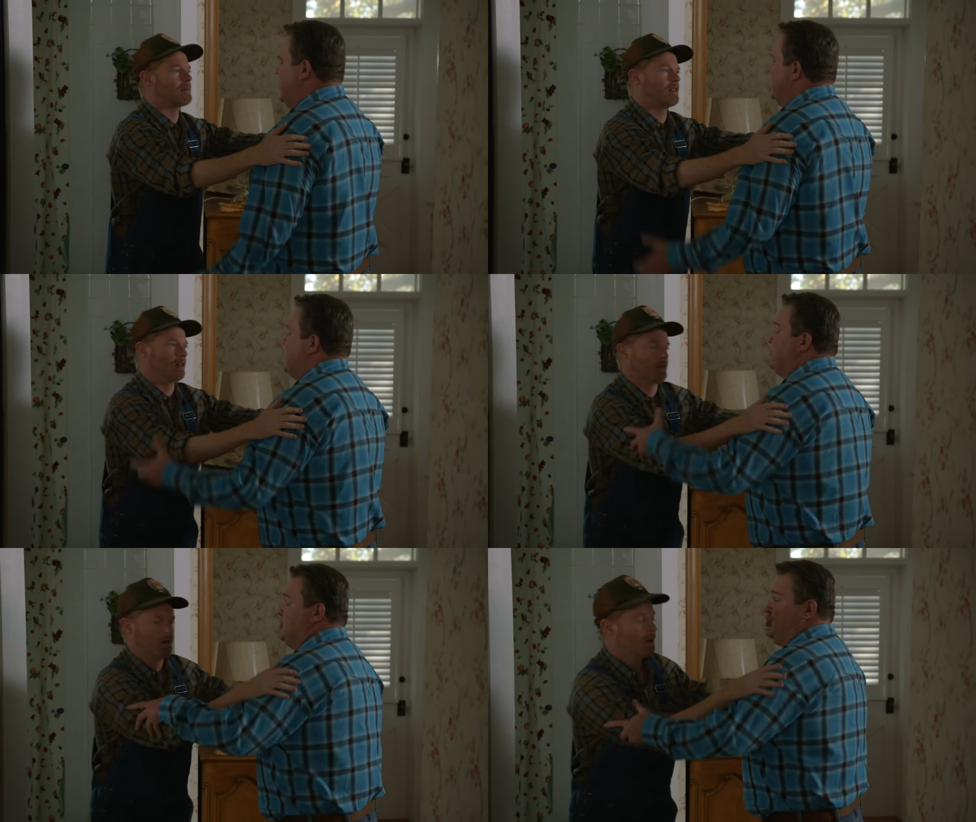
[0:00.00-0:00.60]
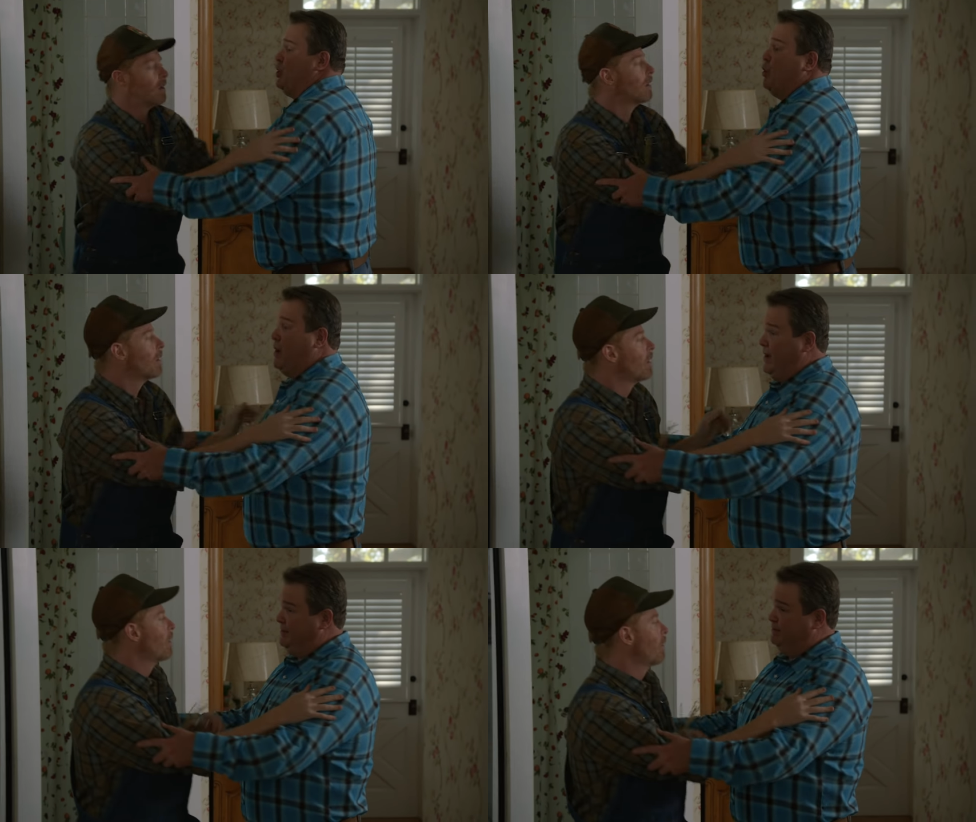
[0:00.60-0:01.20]
Speaker 1: up to you. Yeah, but you know
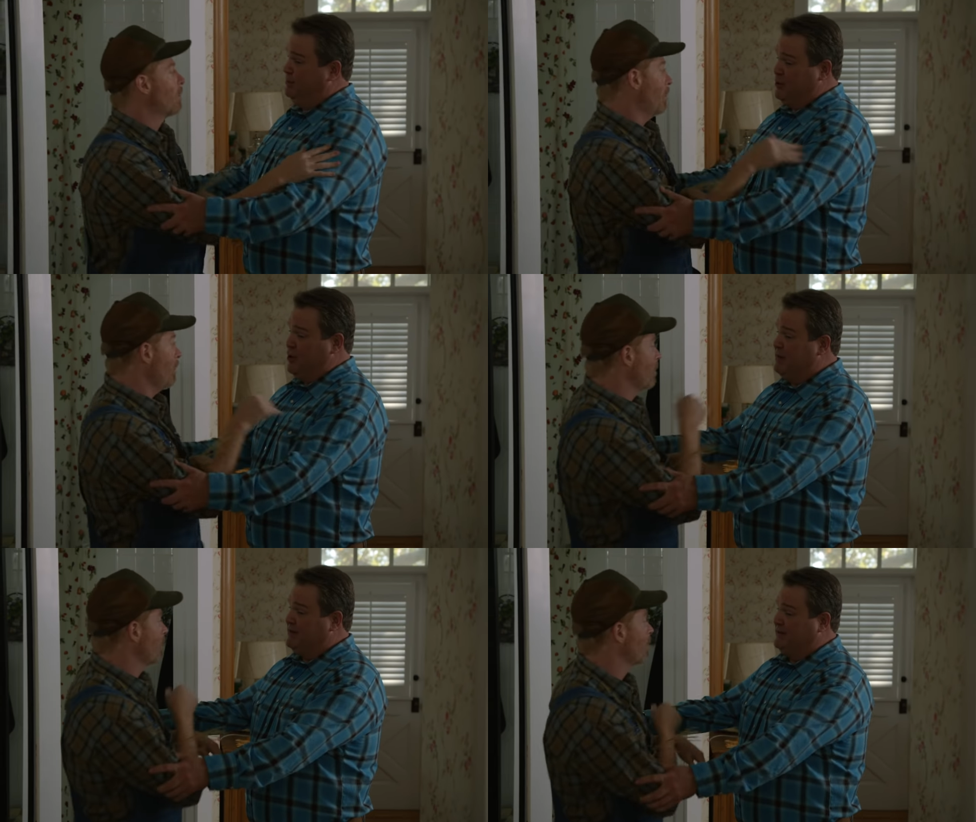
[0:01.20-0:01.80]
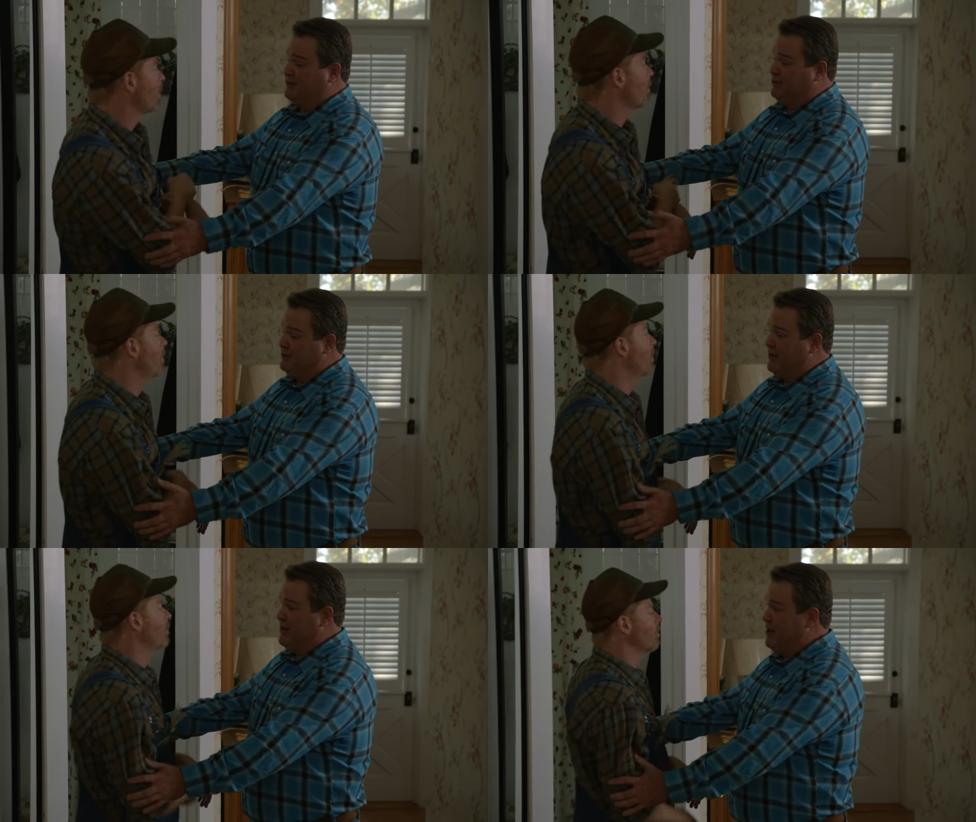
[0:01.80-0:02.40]
what? Putting mm. on my
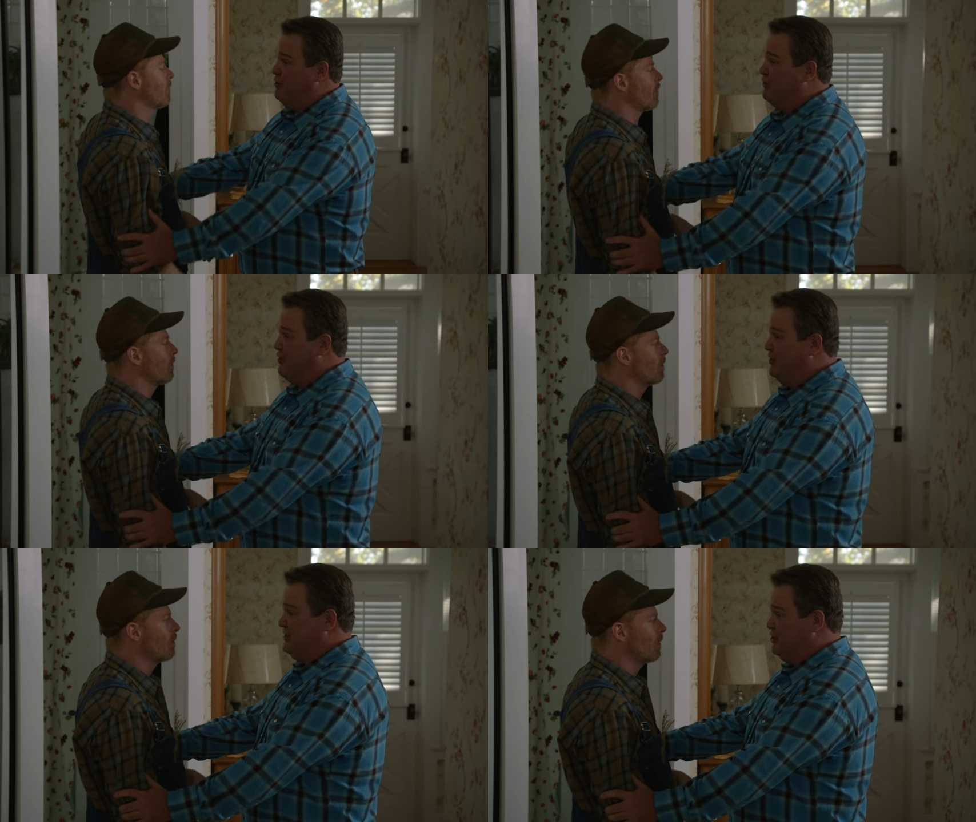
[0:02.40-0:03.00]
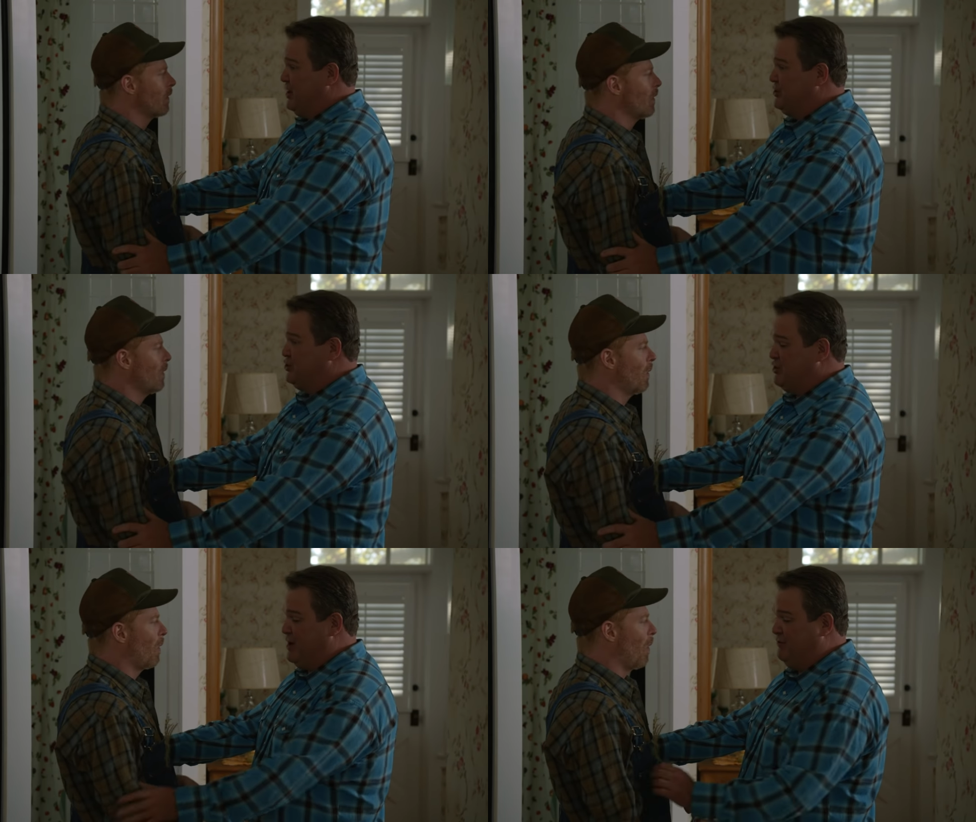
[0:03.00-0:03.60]
sister's Sunday overalls is
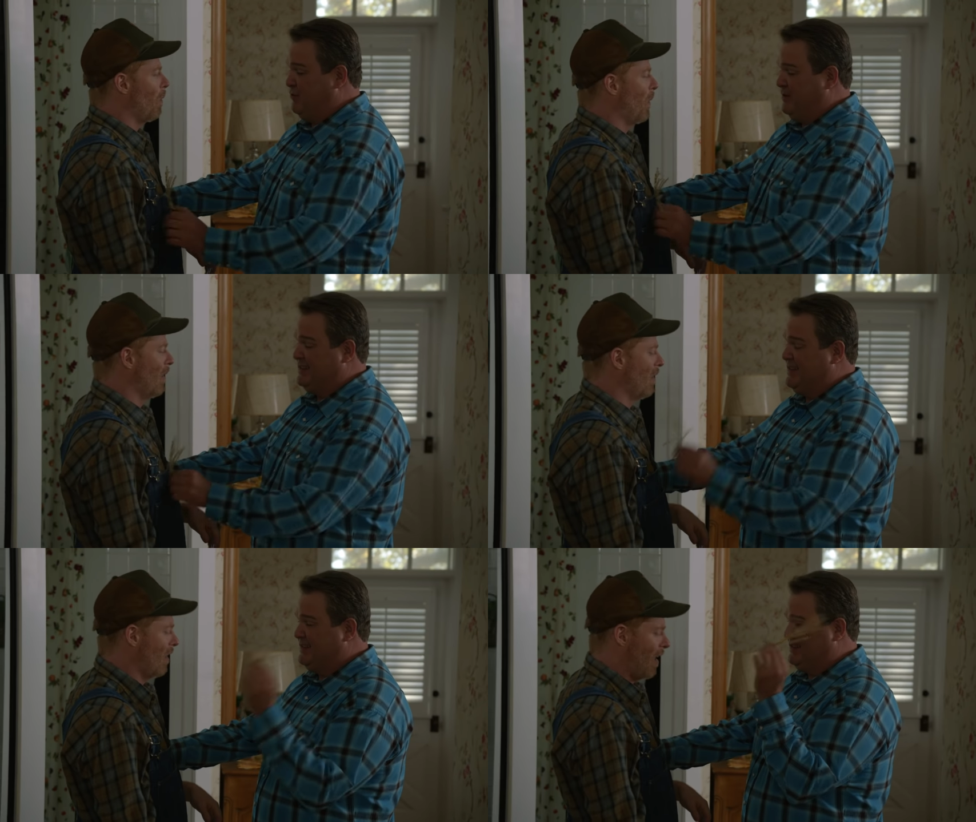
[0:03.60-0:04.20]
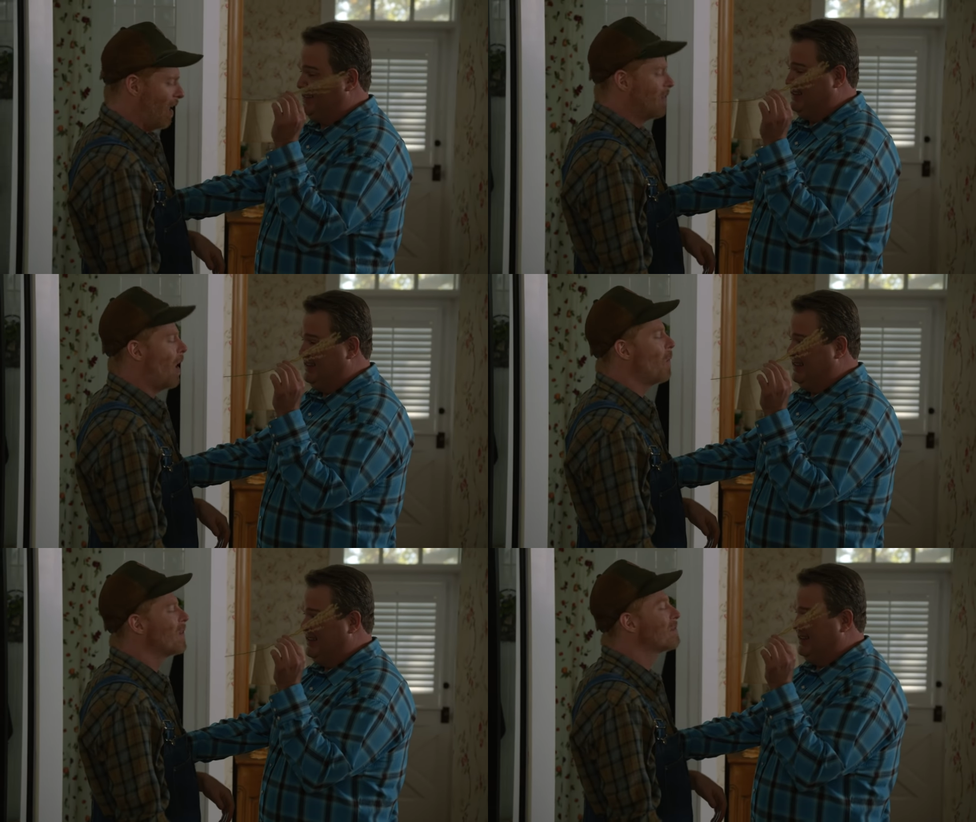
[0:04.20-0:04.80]
gesture enough. What's this?
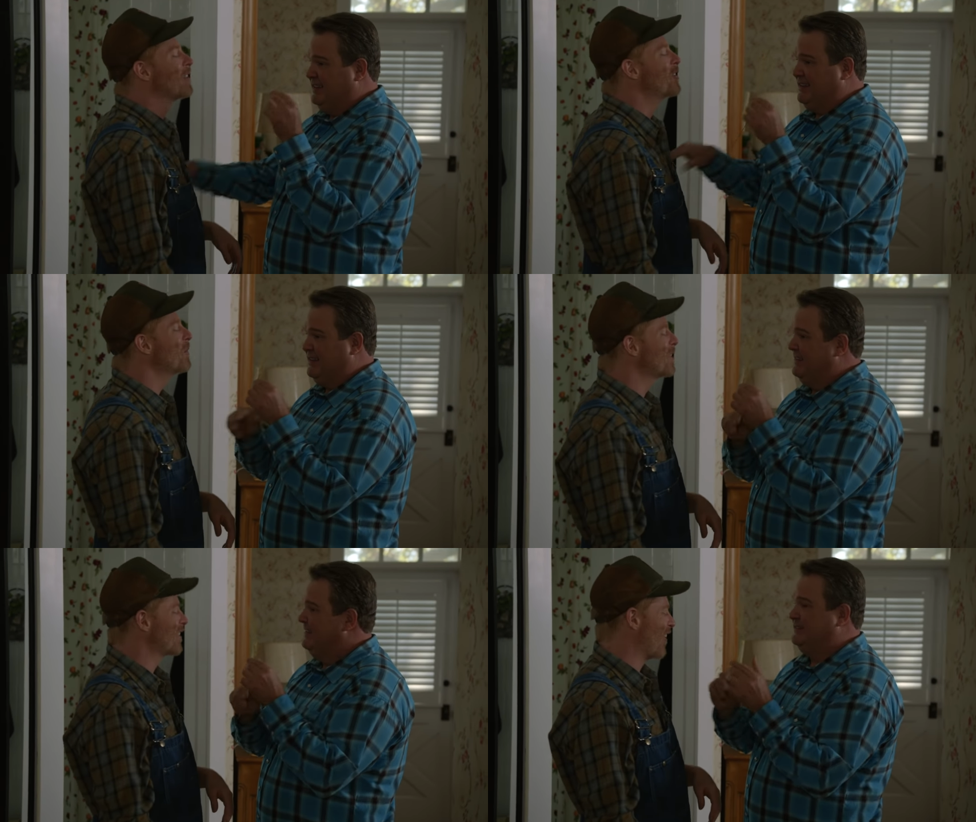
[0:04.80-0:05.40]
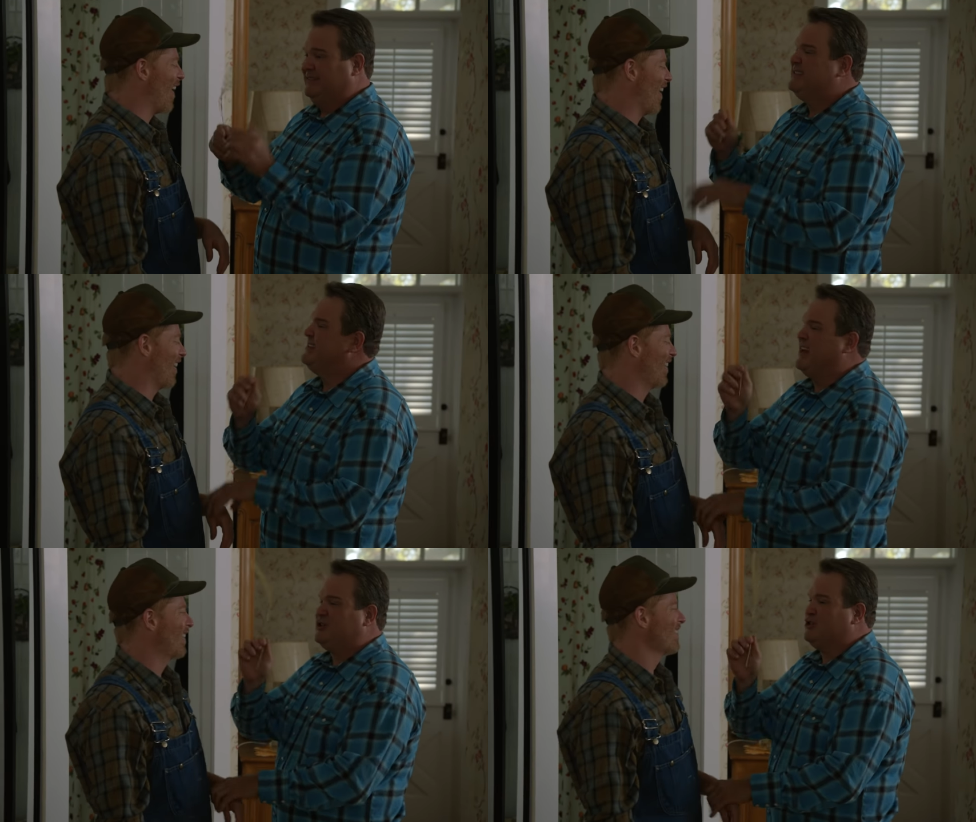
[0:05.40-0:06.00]
Oh, it's my chewing straw. It's not